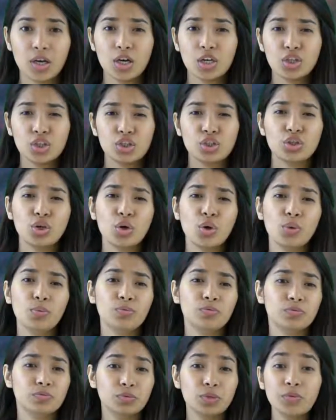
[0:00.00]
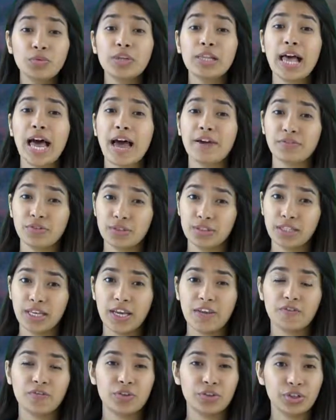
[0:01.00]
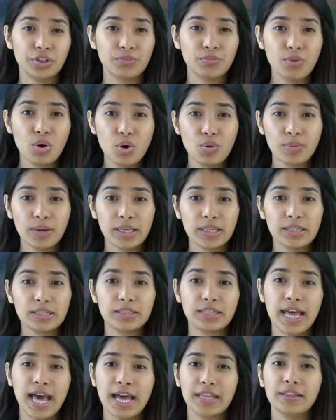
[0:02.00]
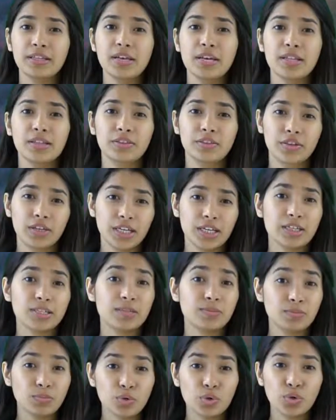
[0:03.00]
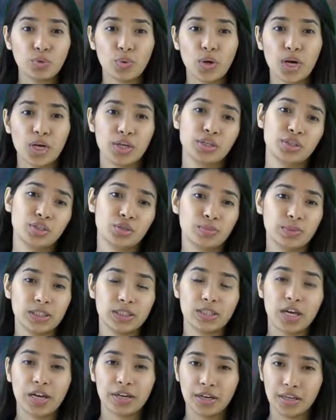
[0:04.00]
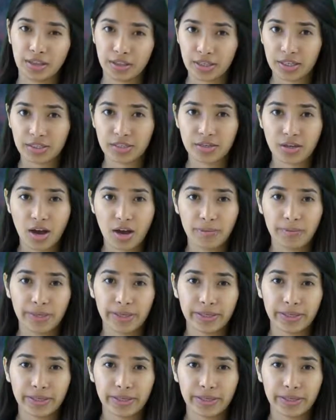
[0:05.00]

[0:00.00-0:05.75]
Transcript: So we will have to say for the moment that there is more work to be done on this topic.